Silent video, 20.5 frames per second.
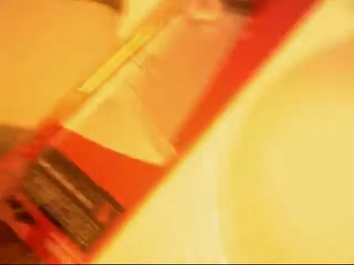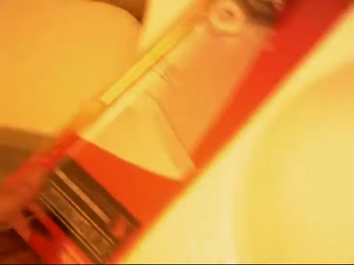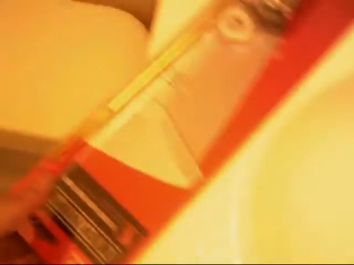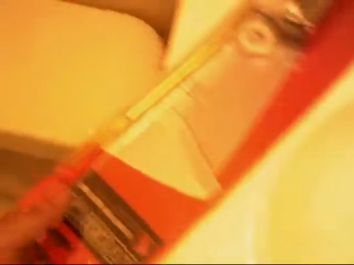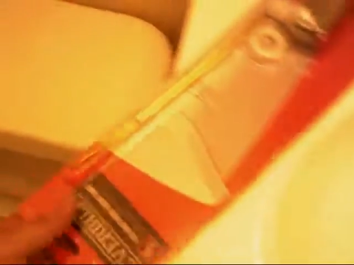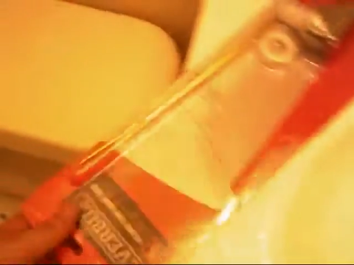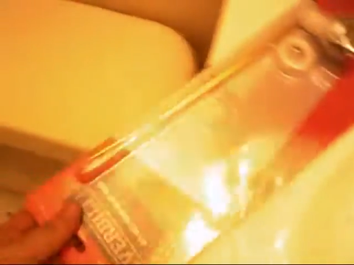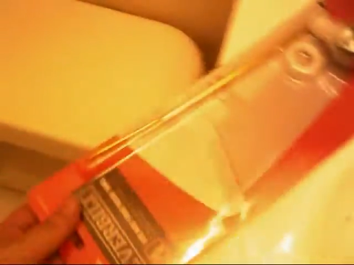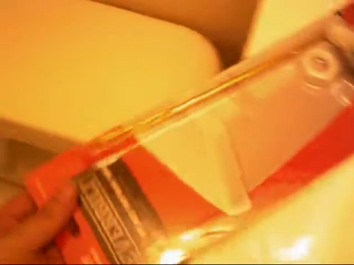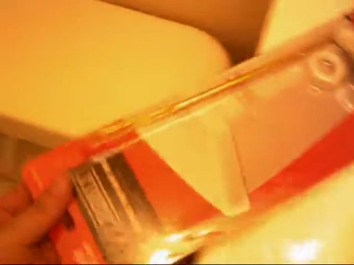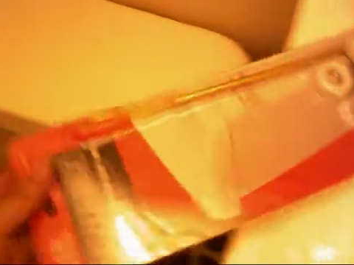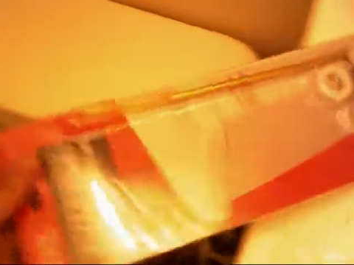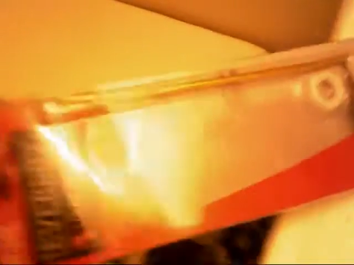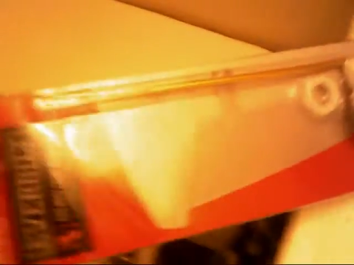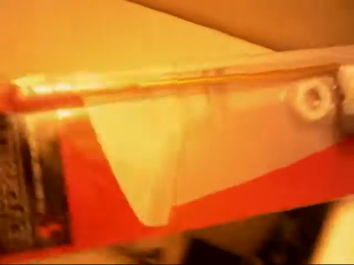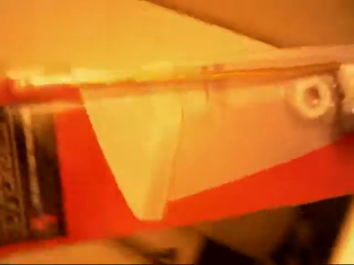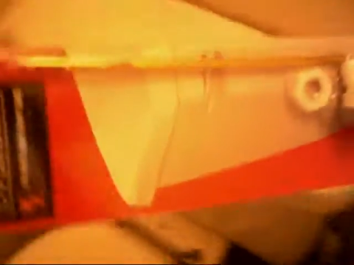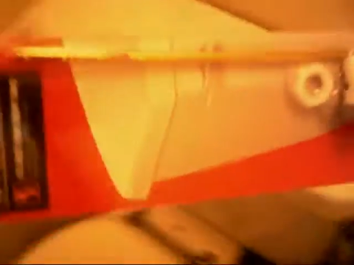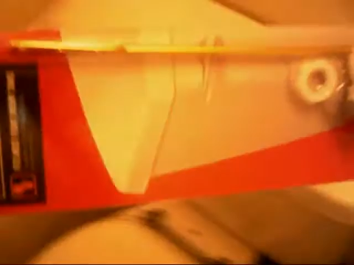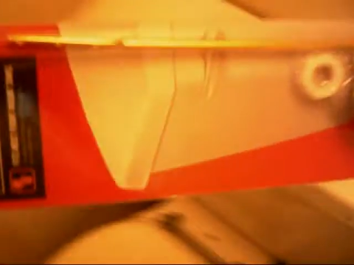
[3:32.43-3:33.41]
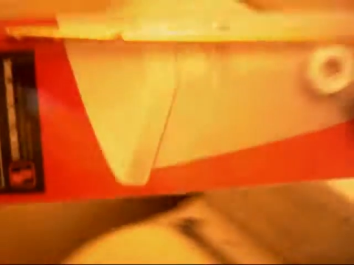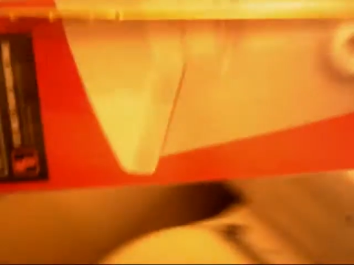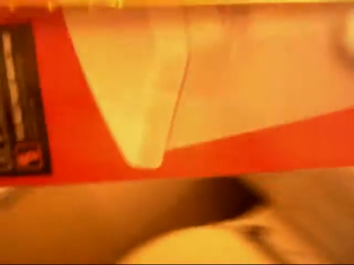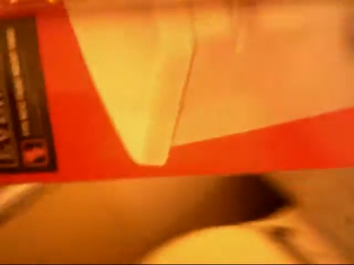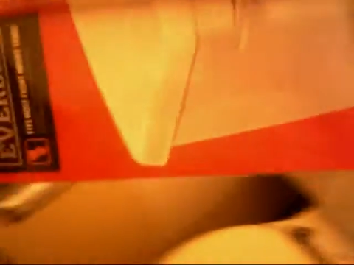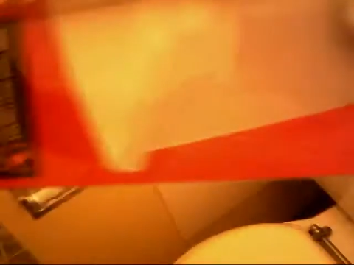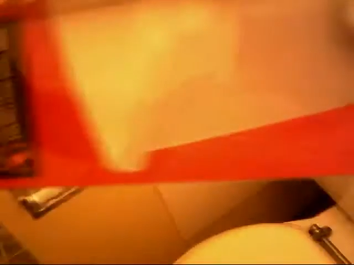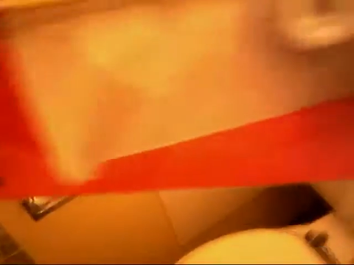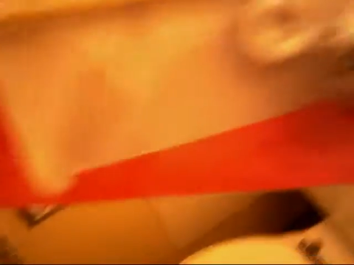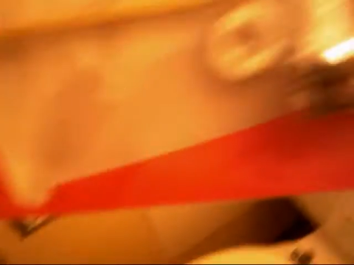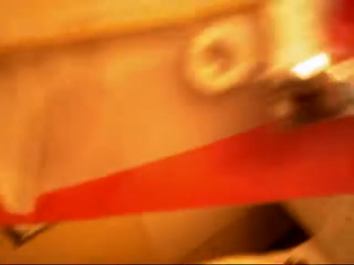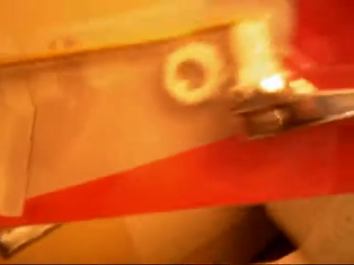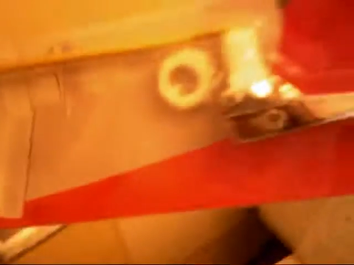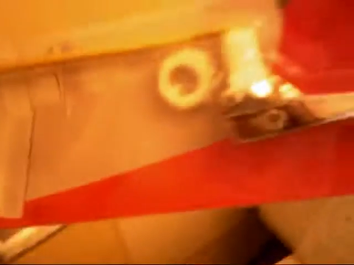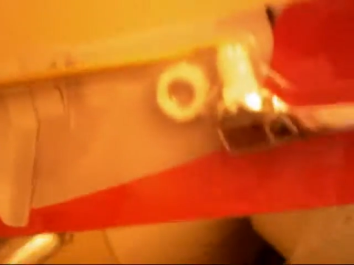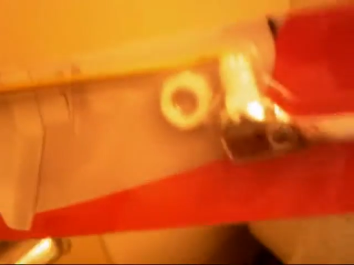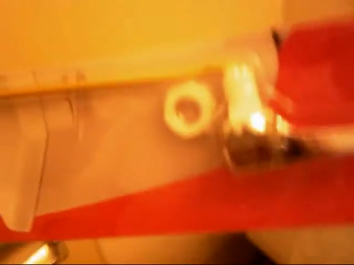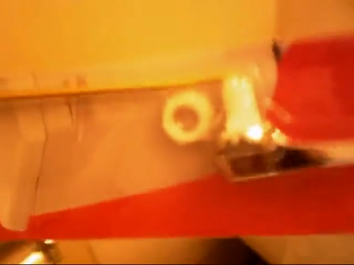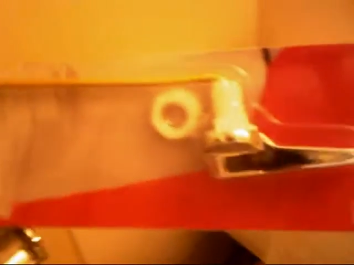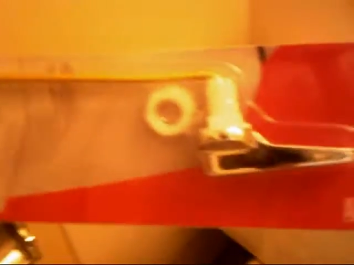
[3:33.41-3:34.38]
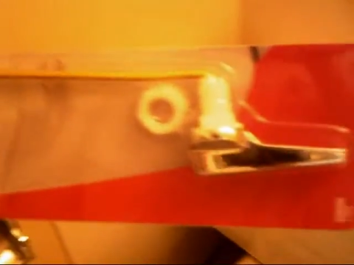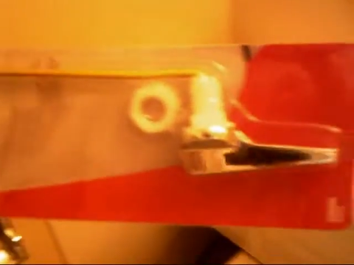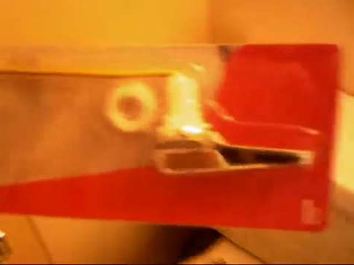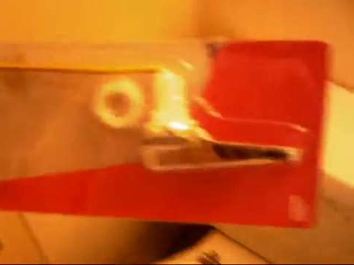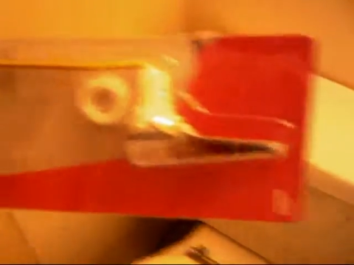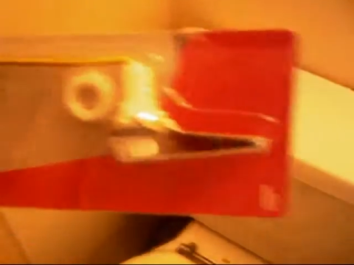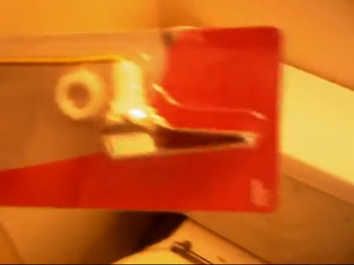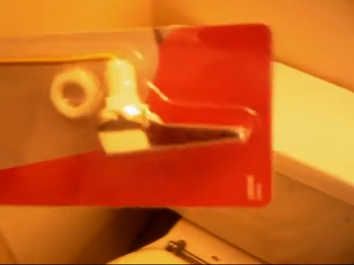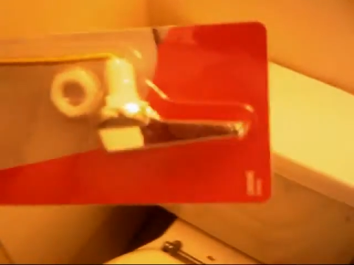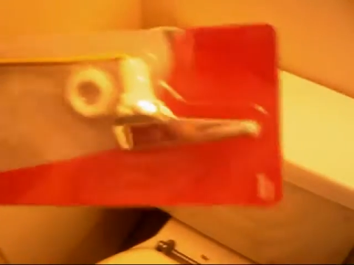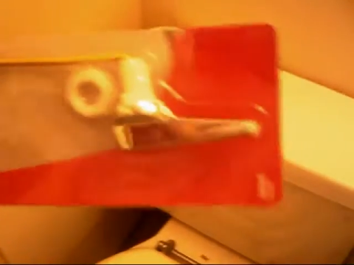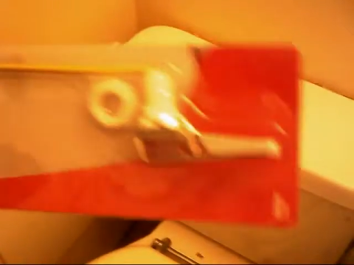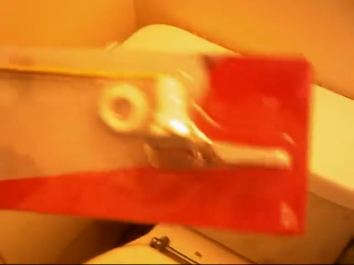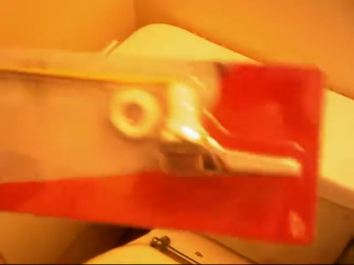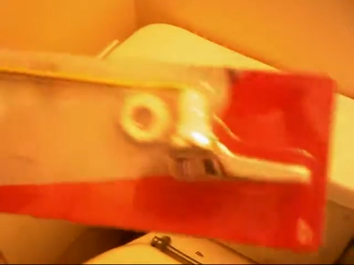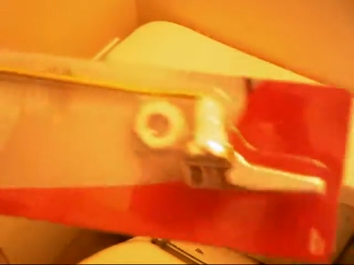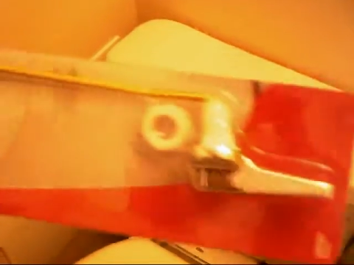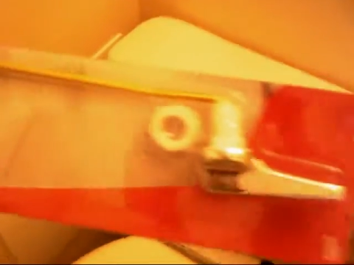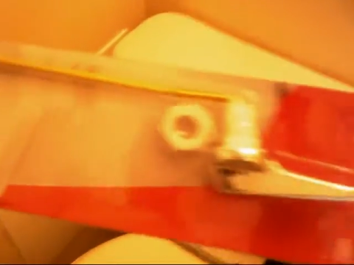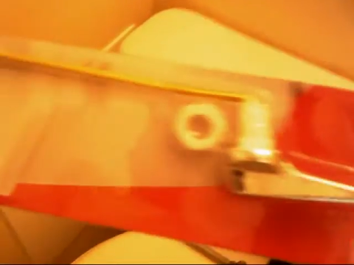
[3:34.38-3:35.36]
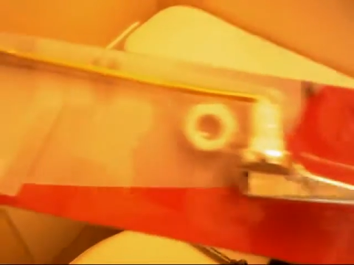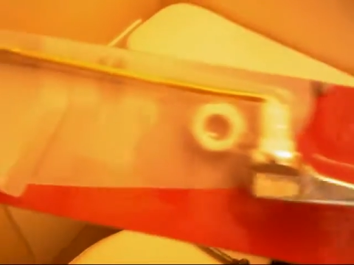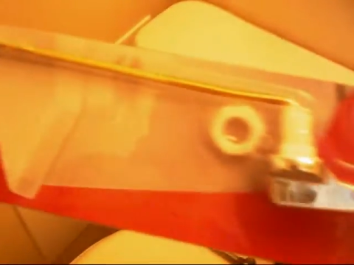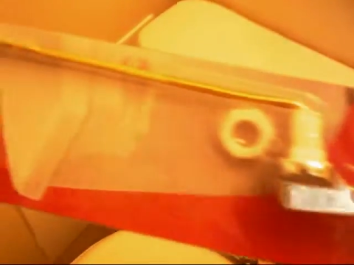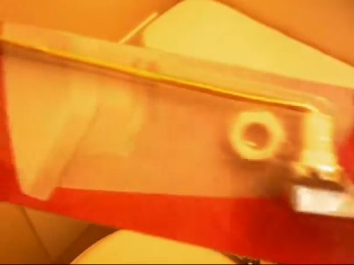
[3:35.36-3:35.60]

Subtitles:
No face is visible, so there are no lips to read.